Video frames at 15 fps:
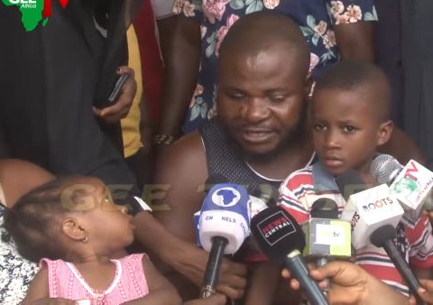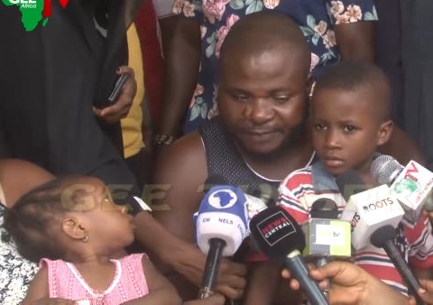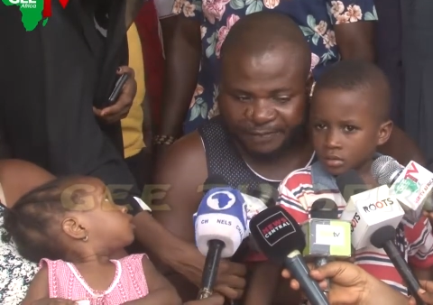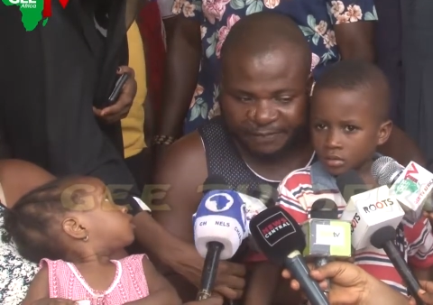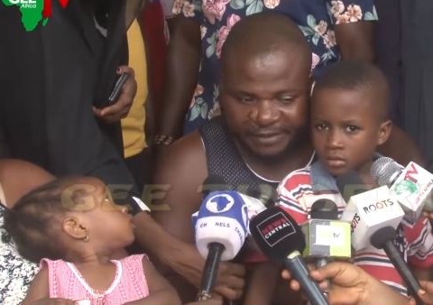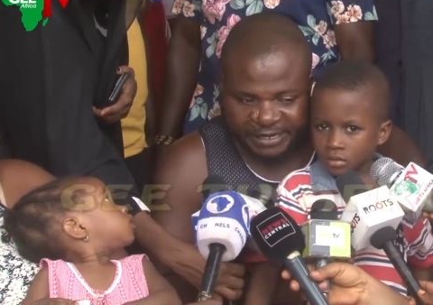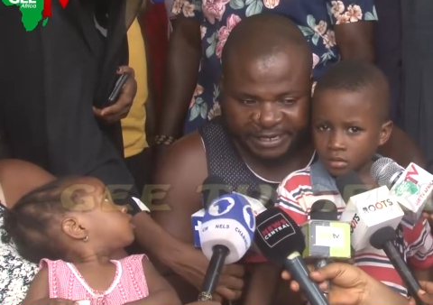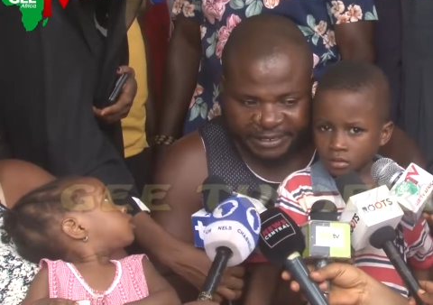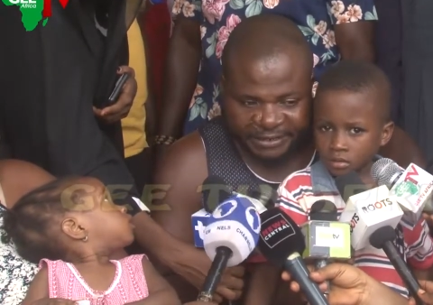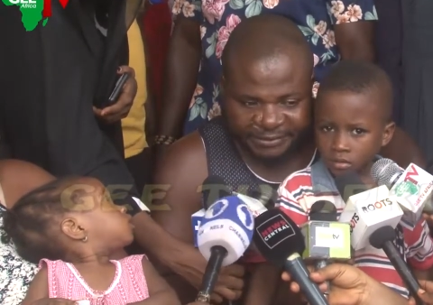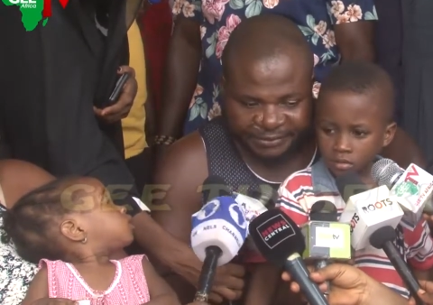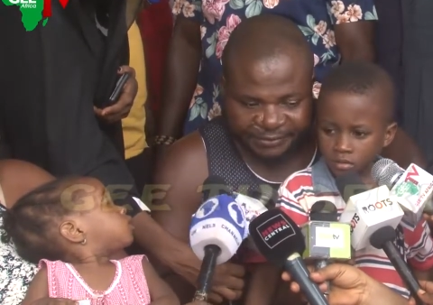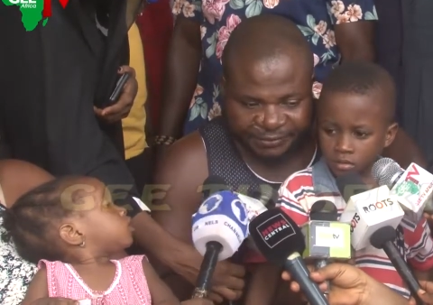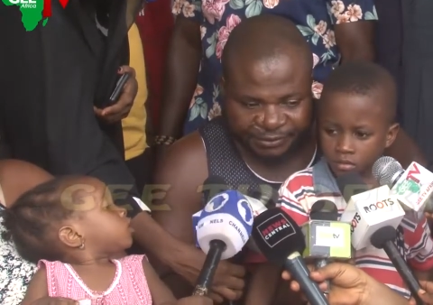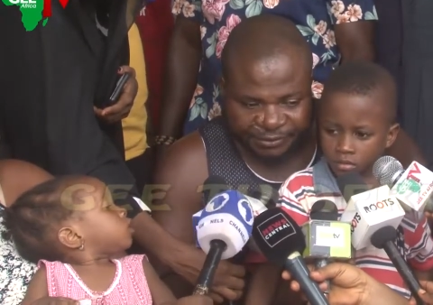Speaker 1: April. Eh?
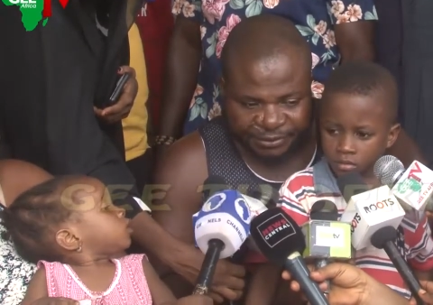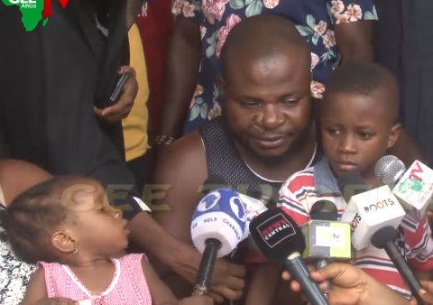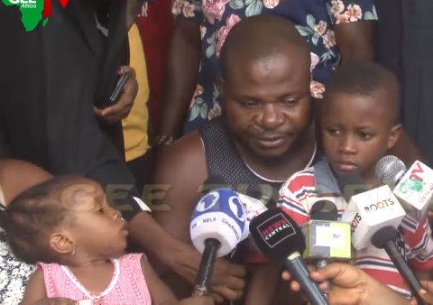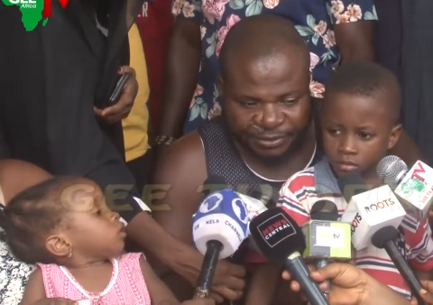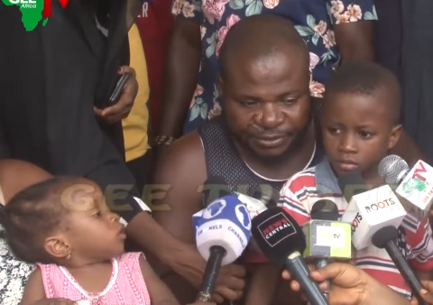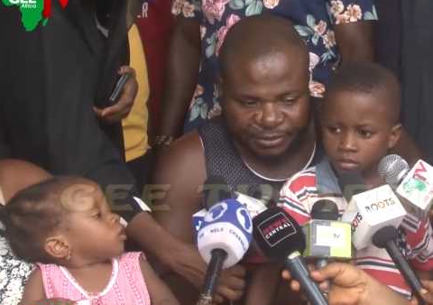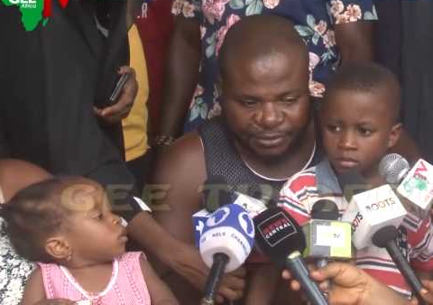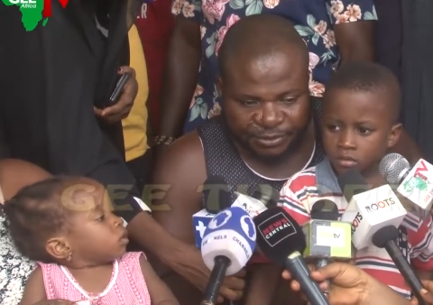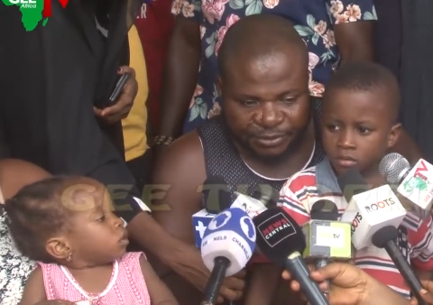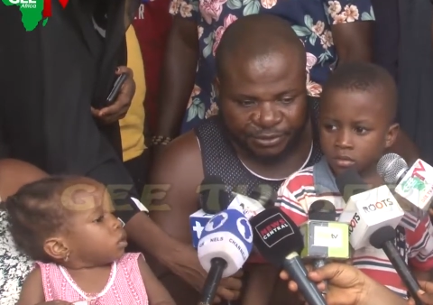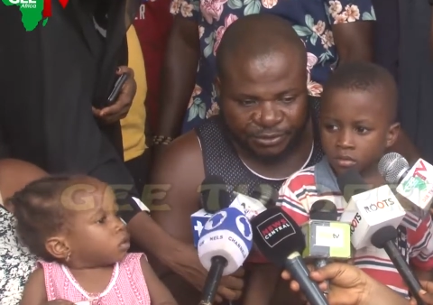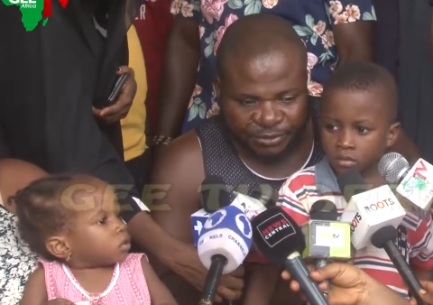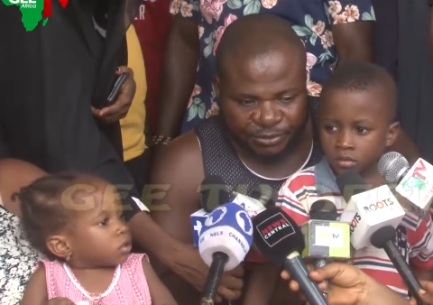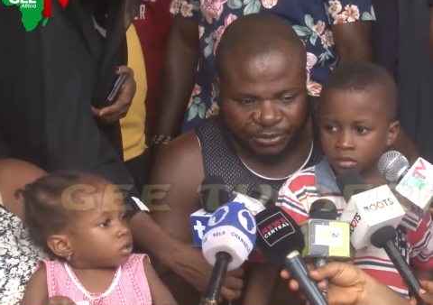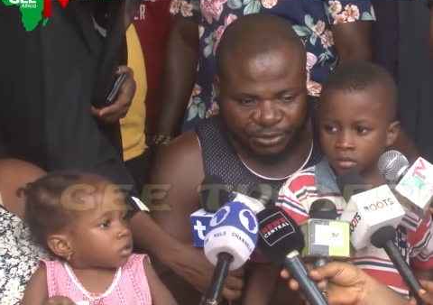
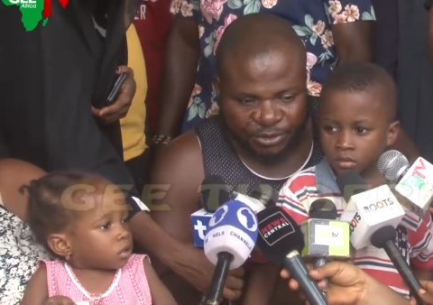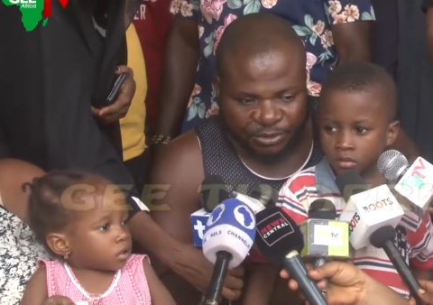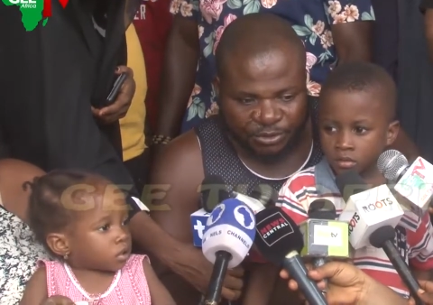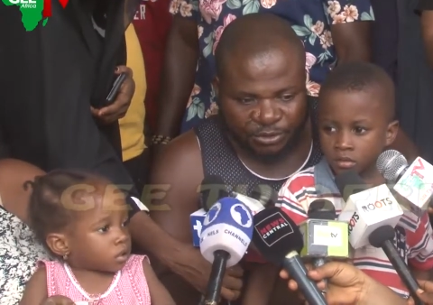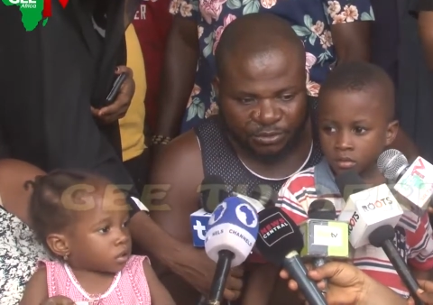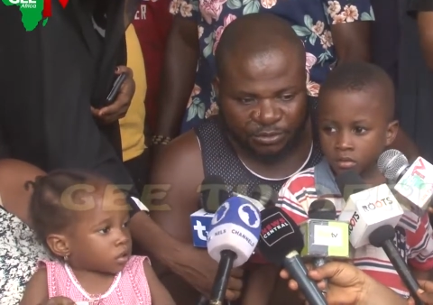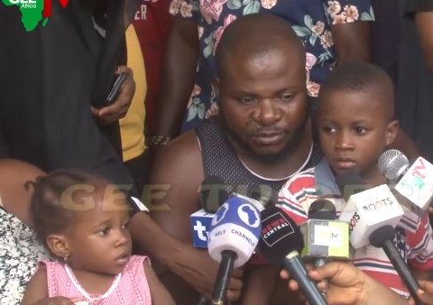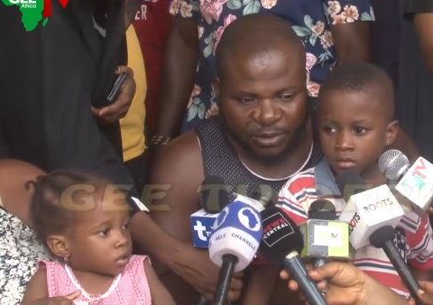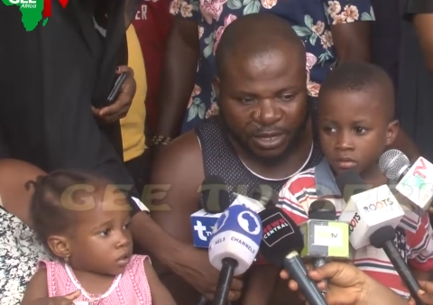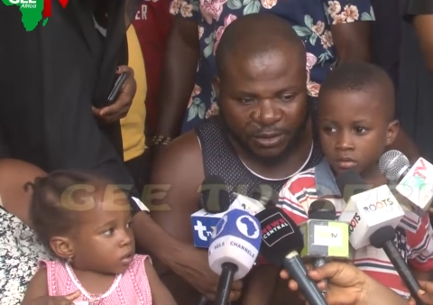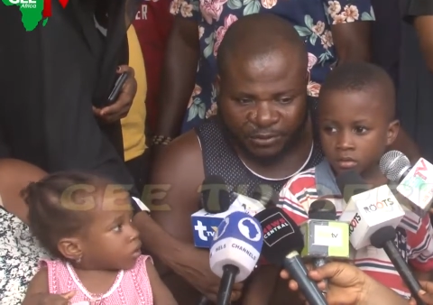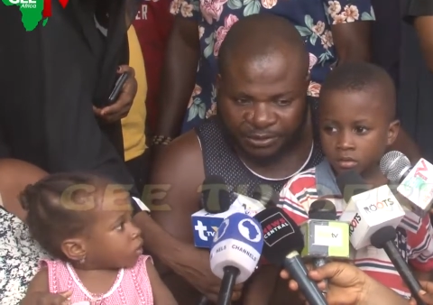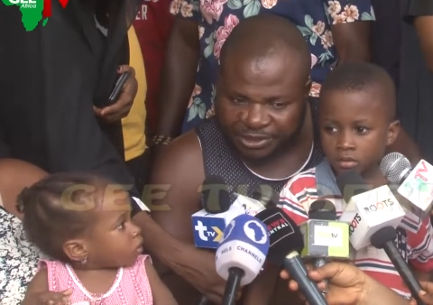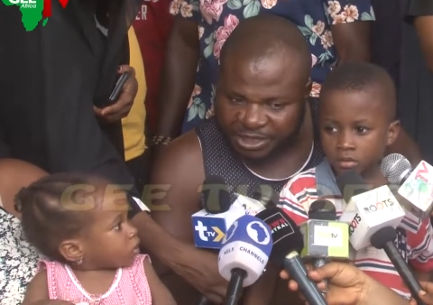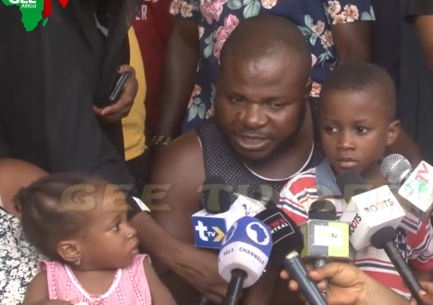So I
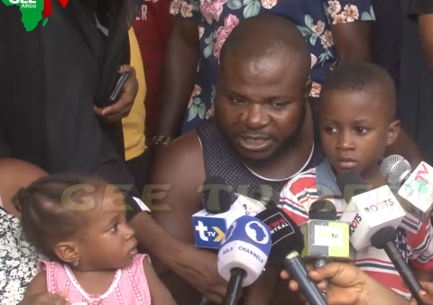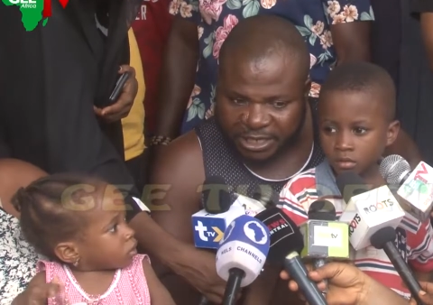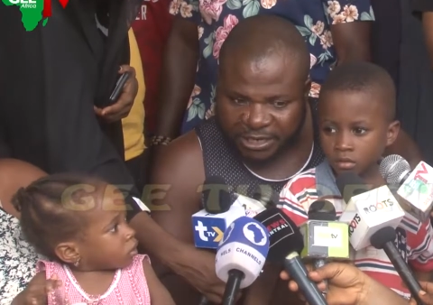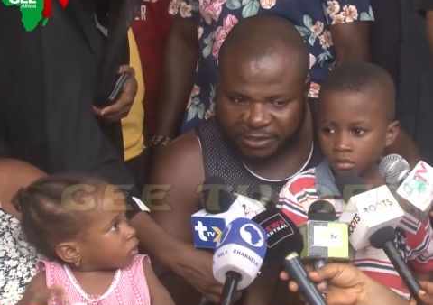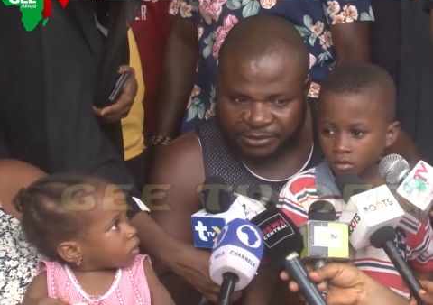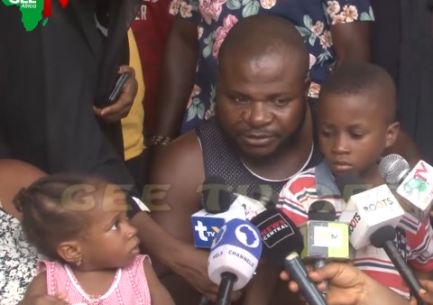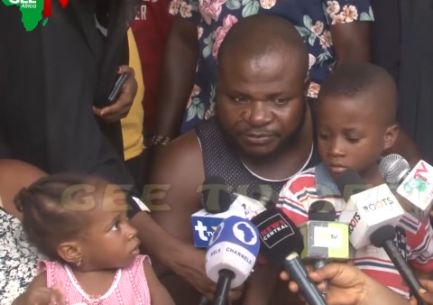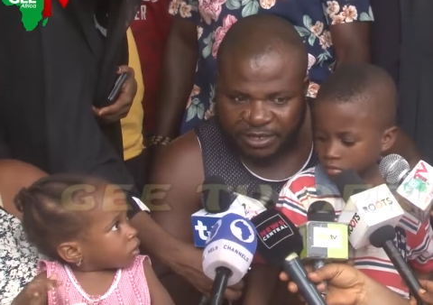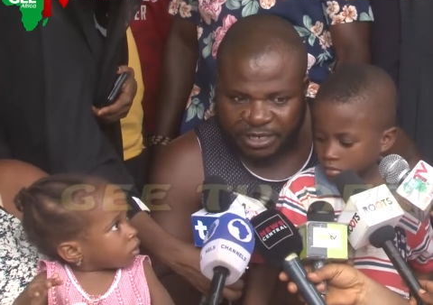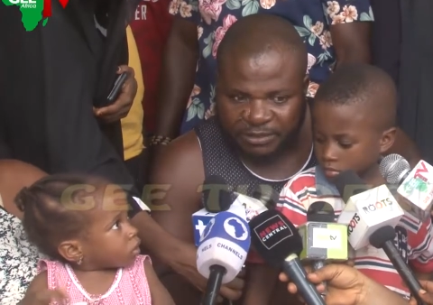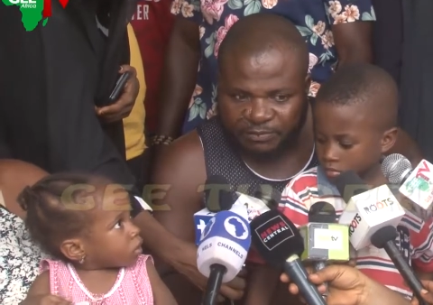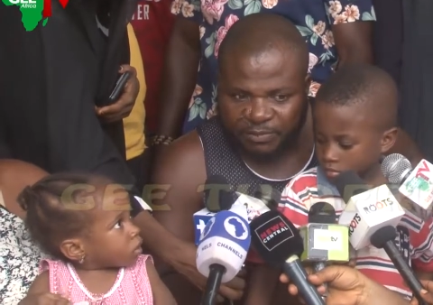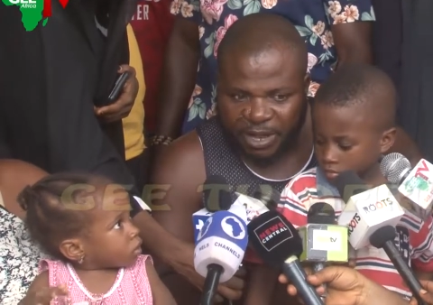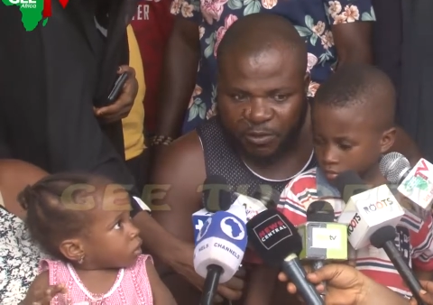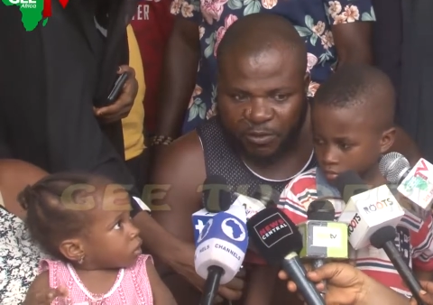was in the house
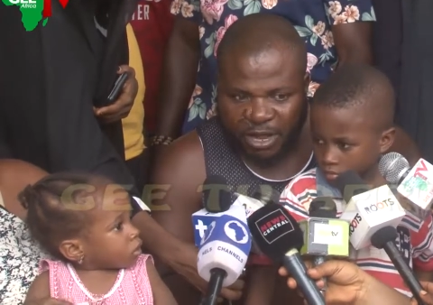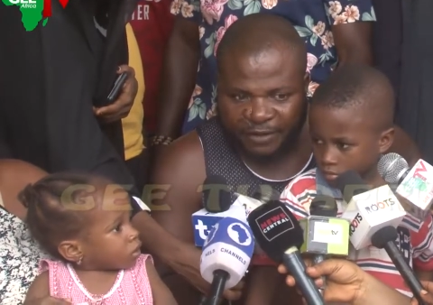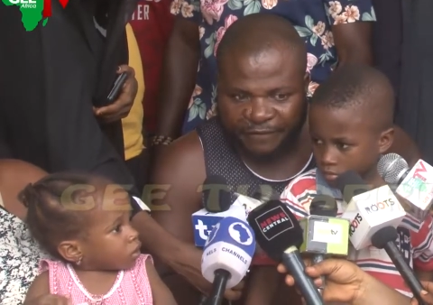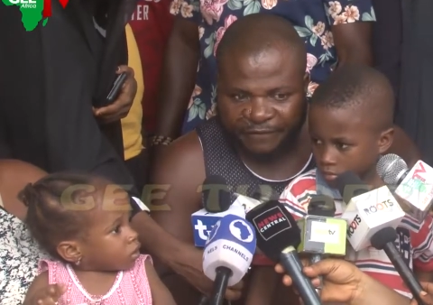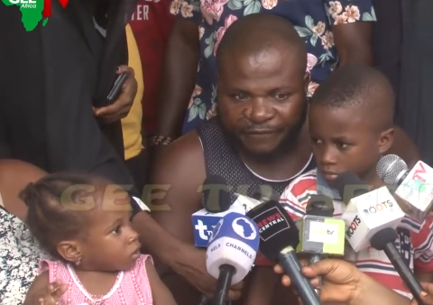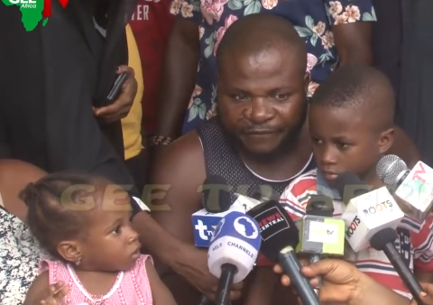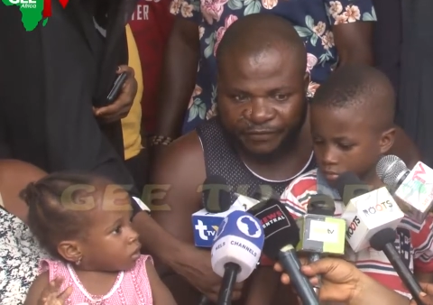when my wife